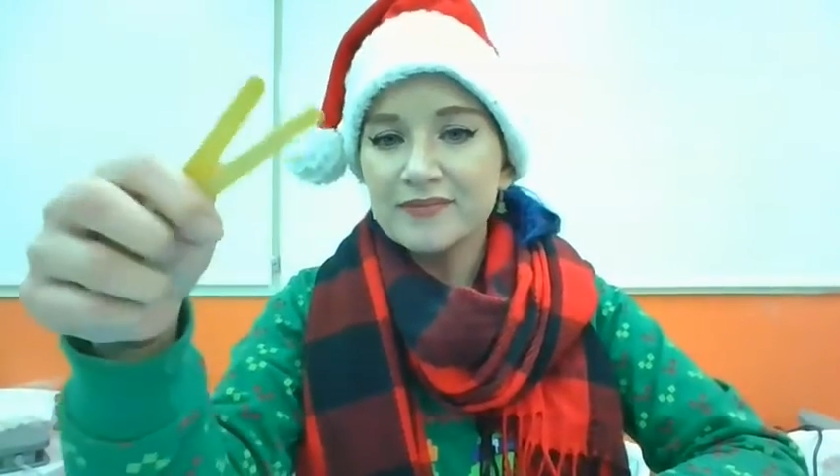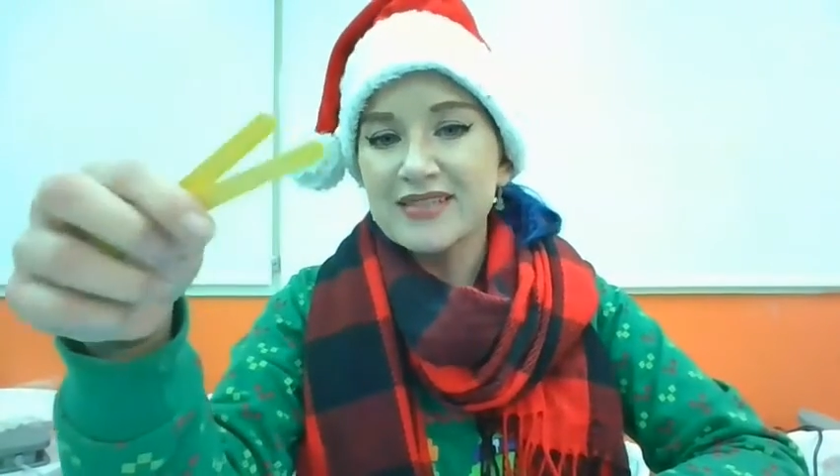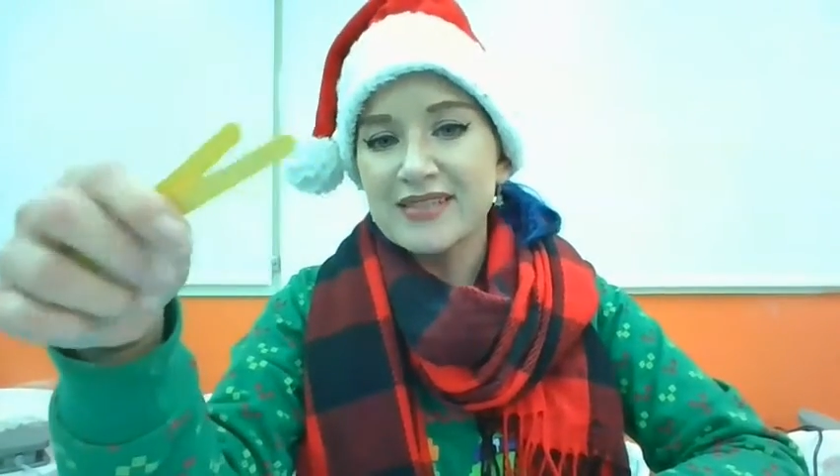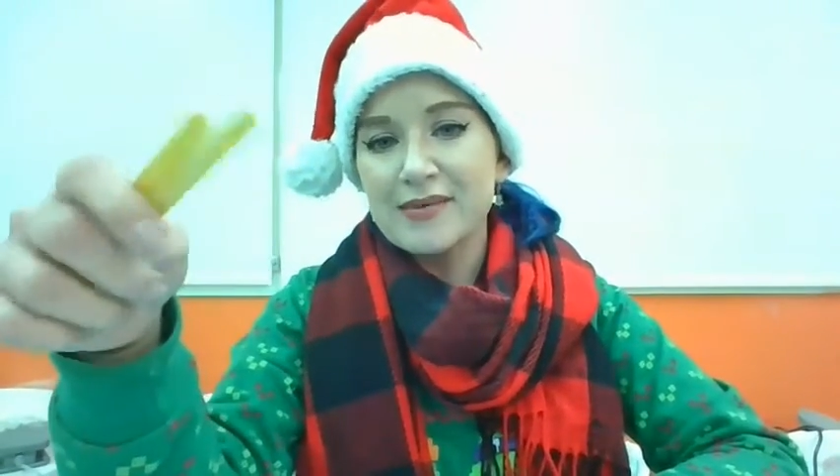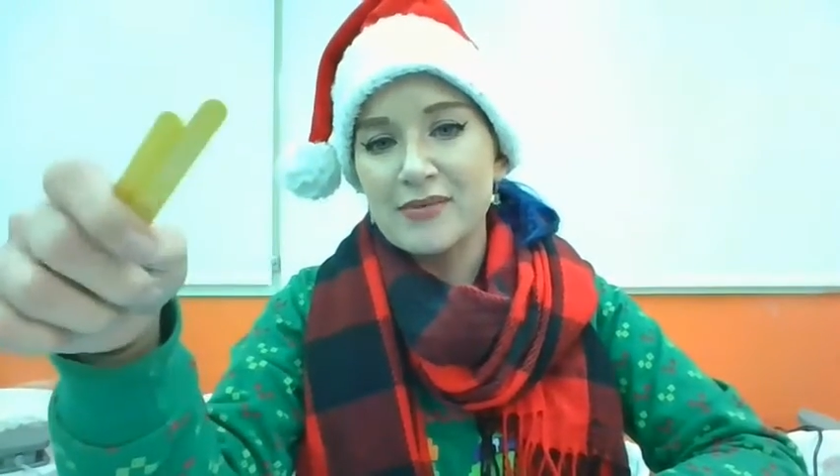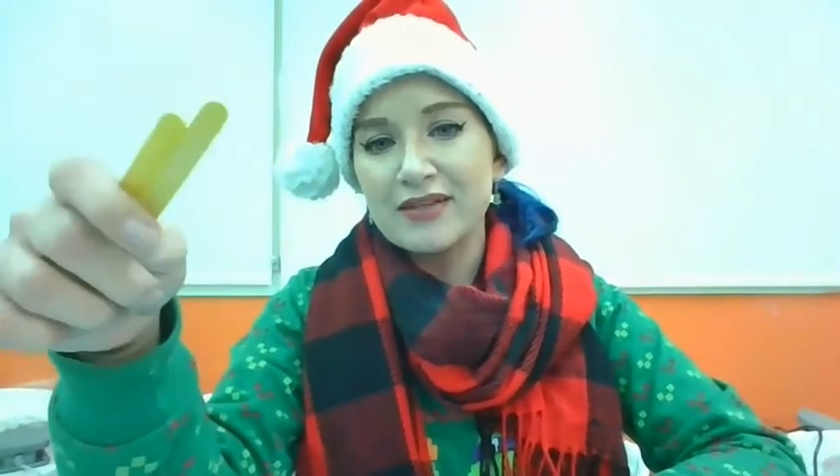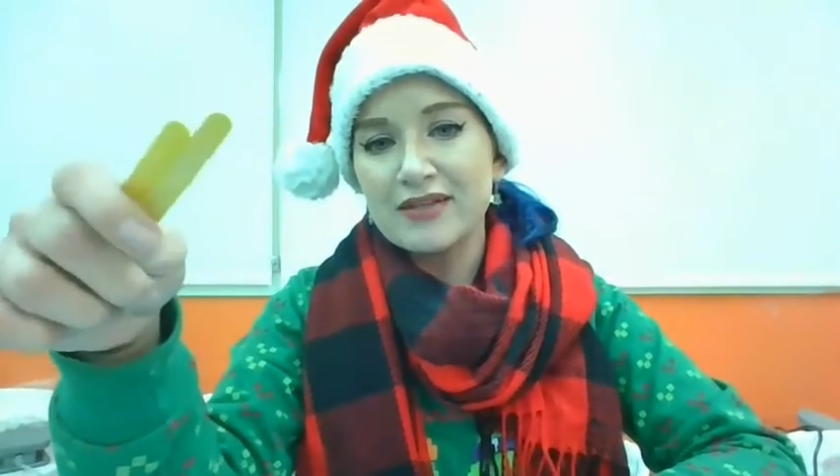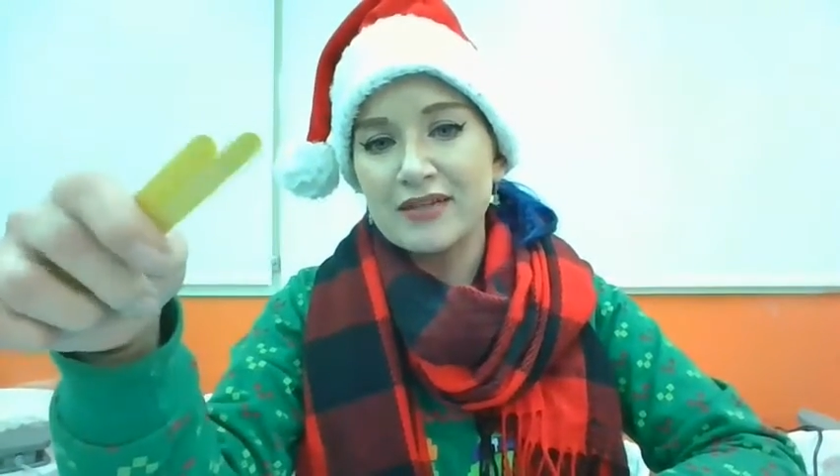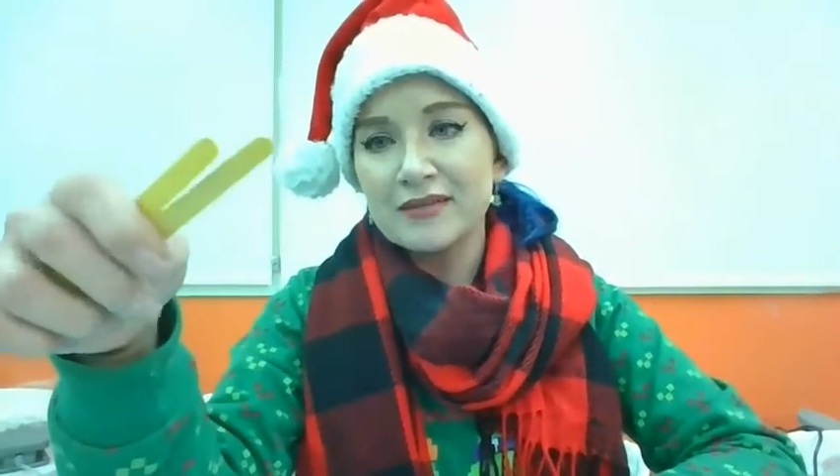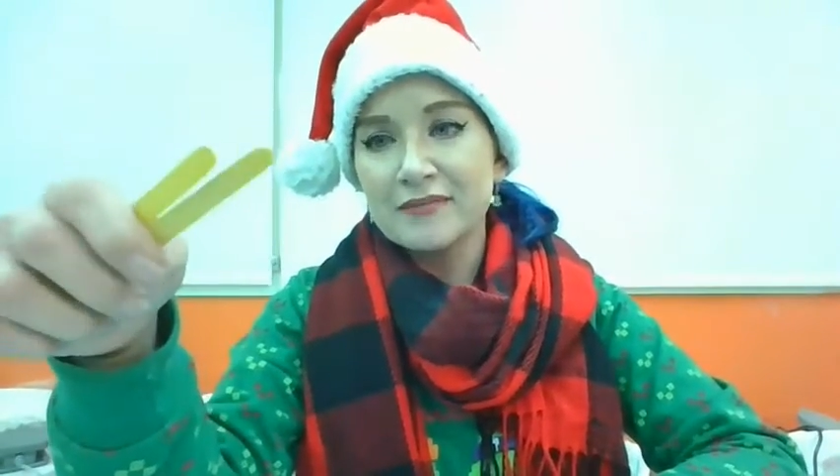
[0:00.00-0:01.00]
the same
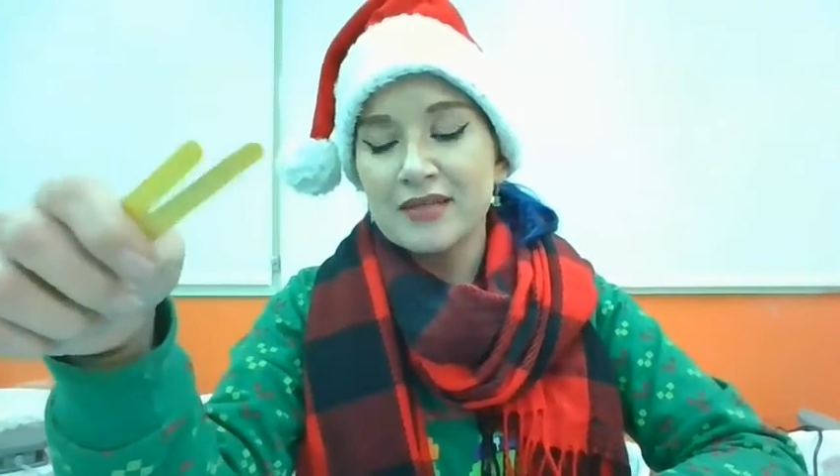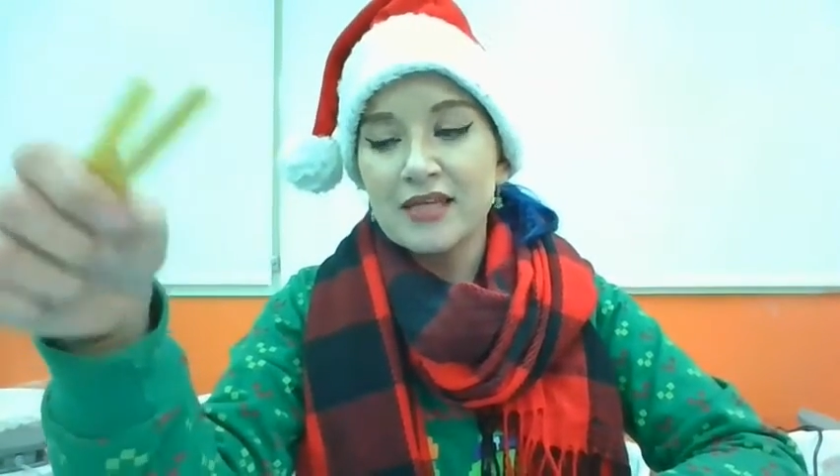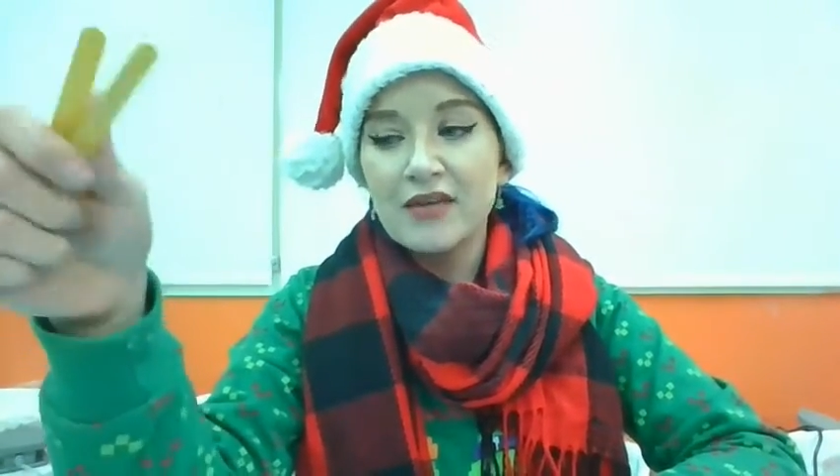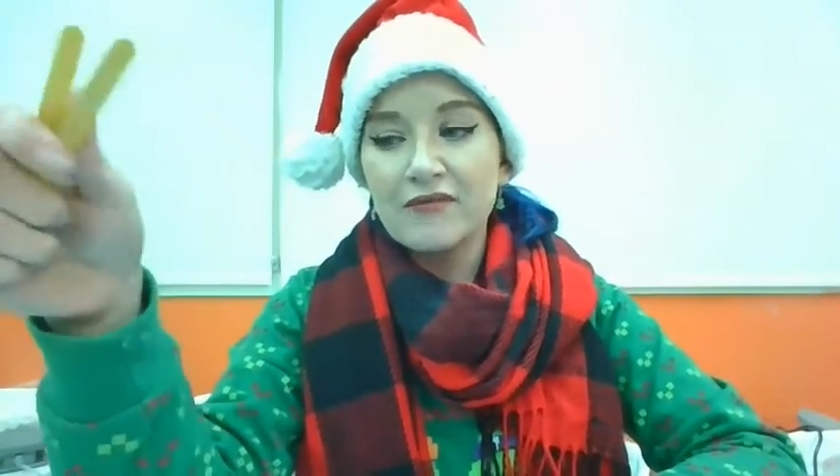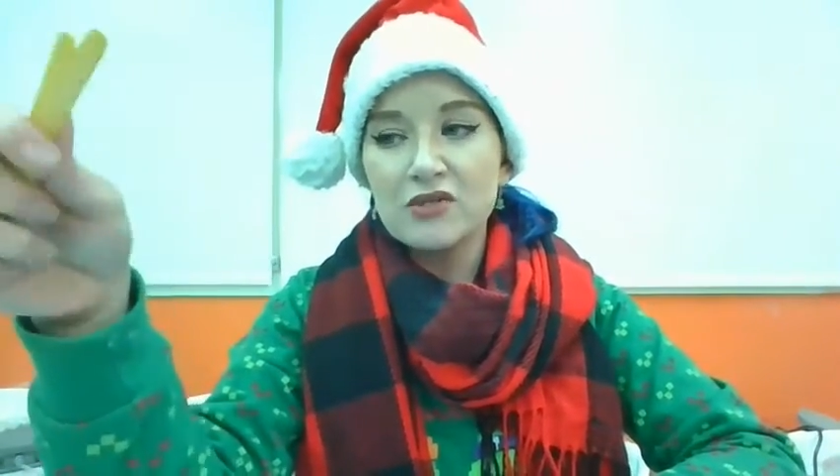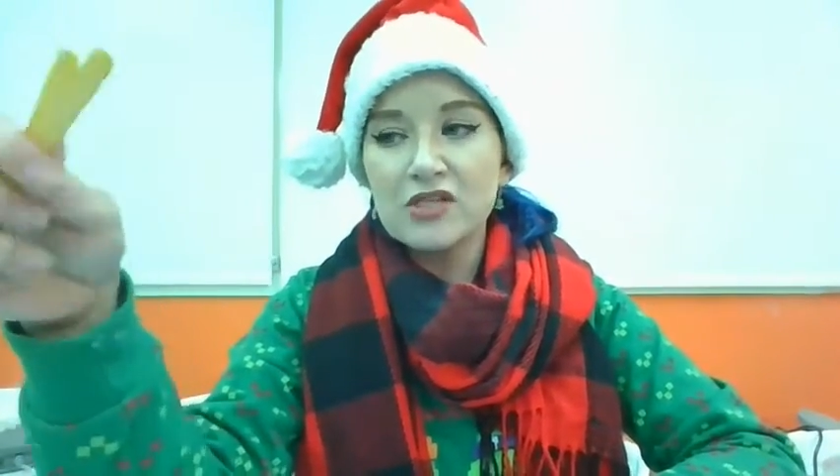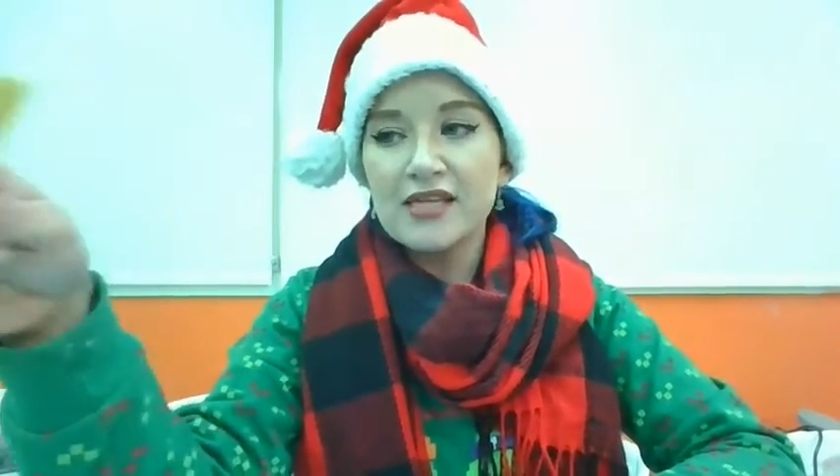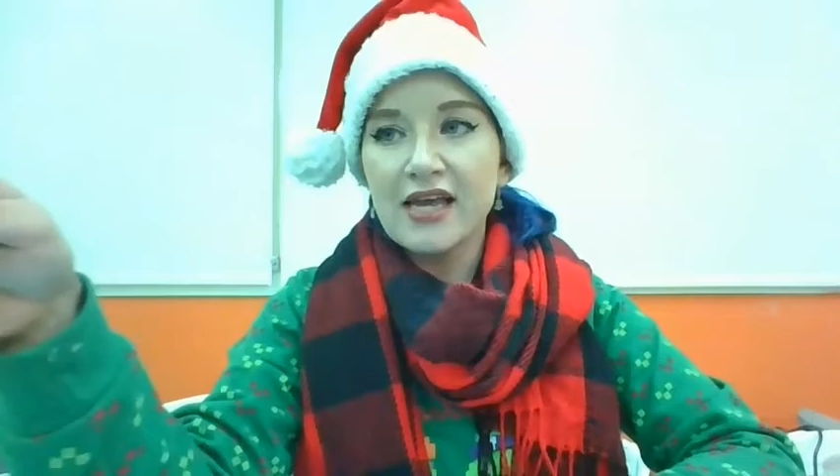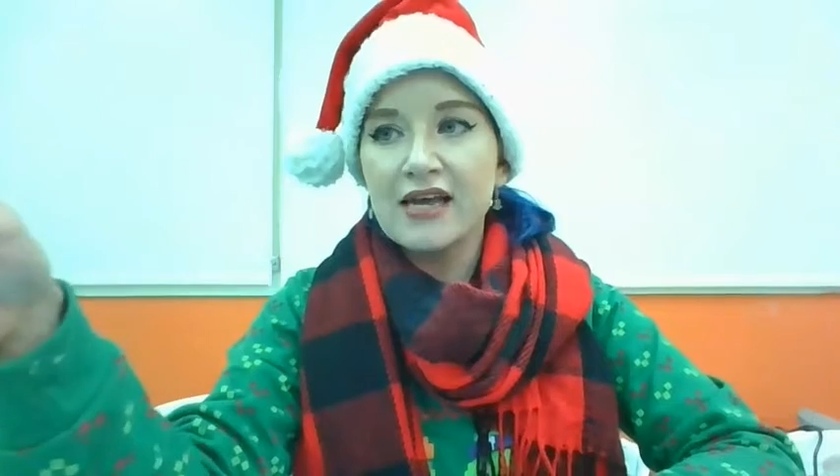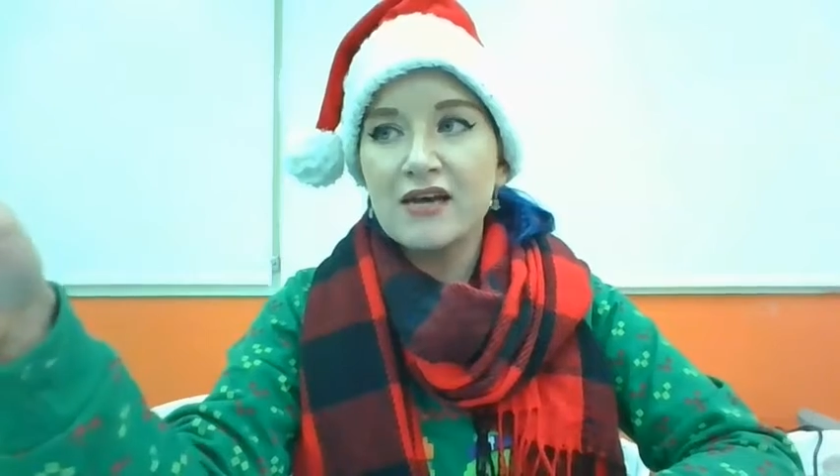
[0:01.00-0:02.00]
color. If you
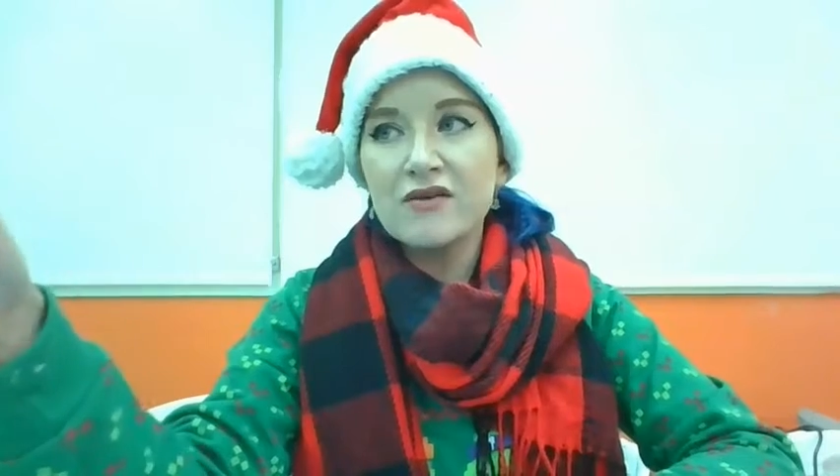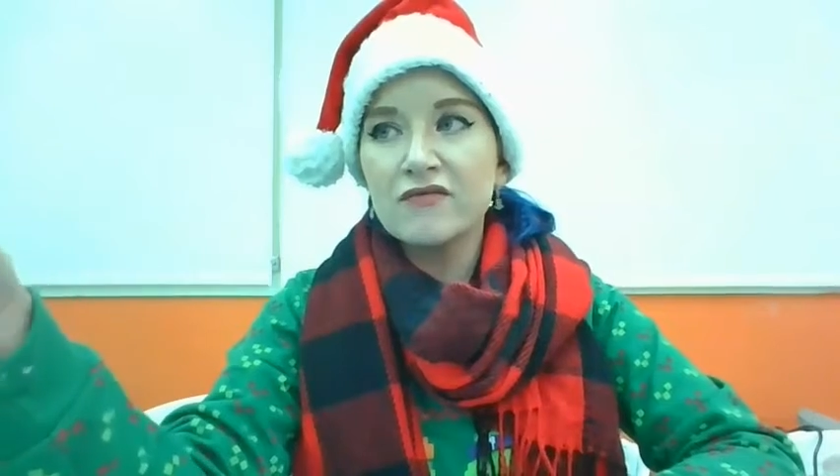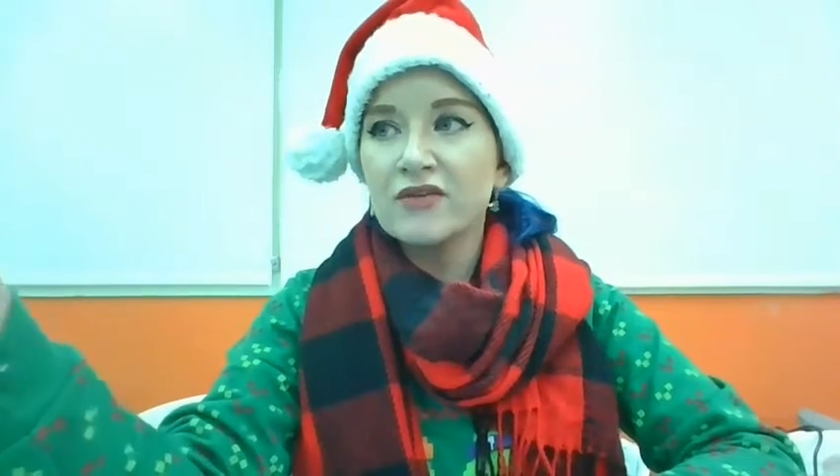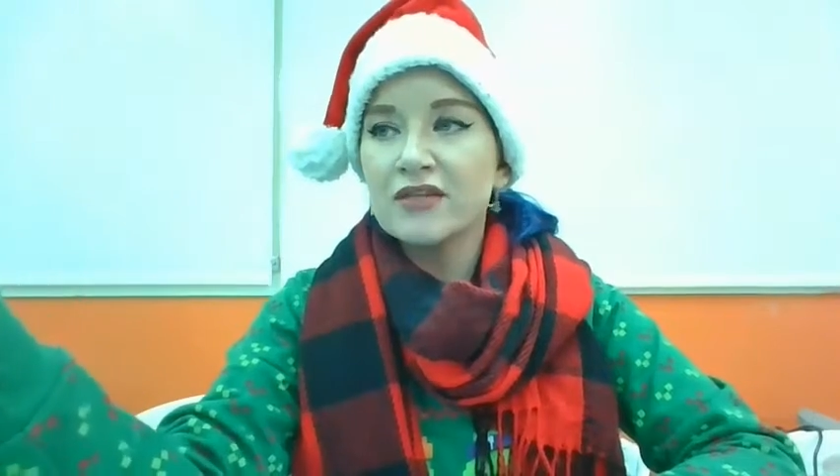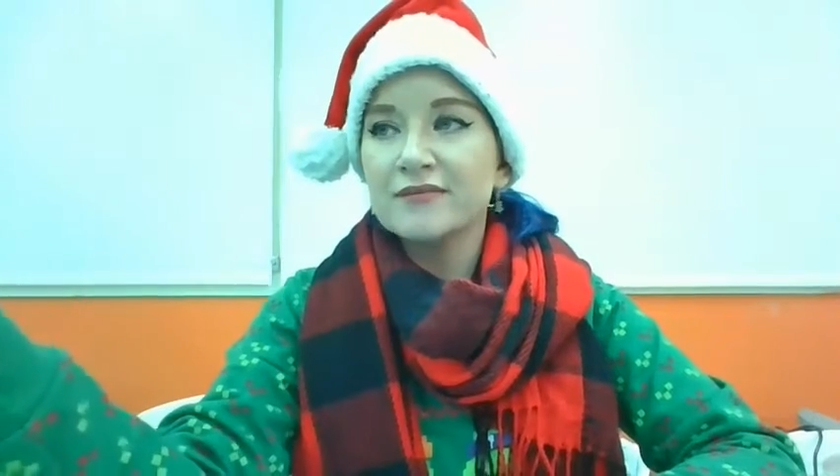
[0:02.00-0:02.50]
just have